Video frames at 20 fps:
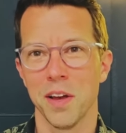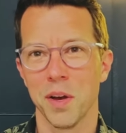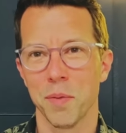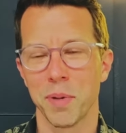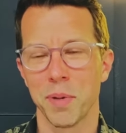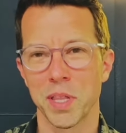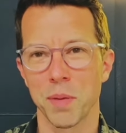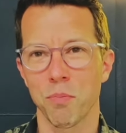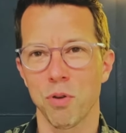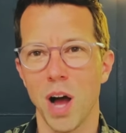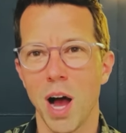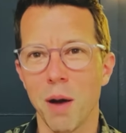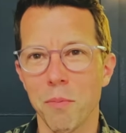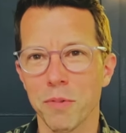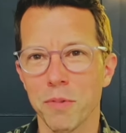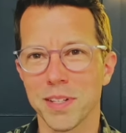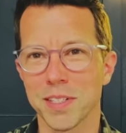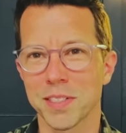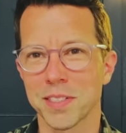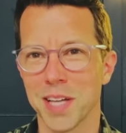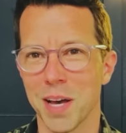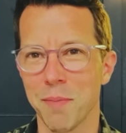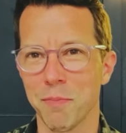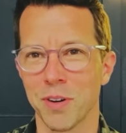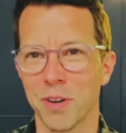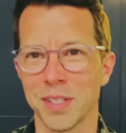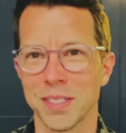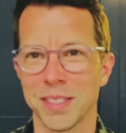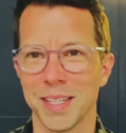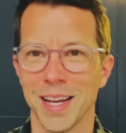But the problem with December
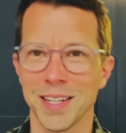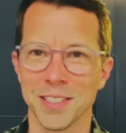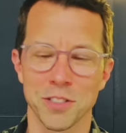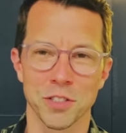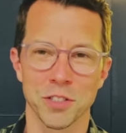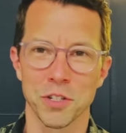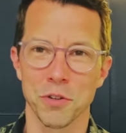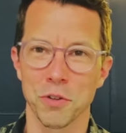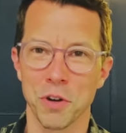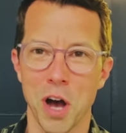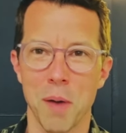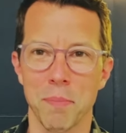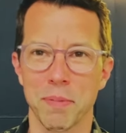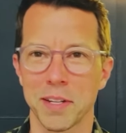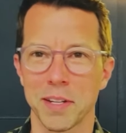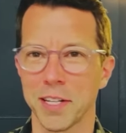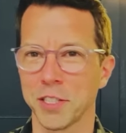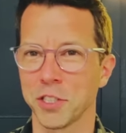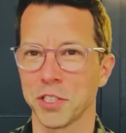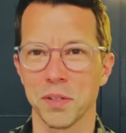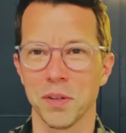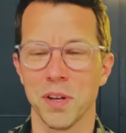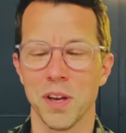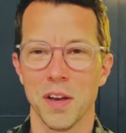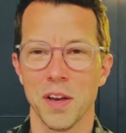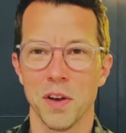is, yes, there's no competition,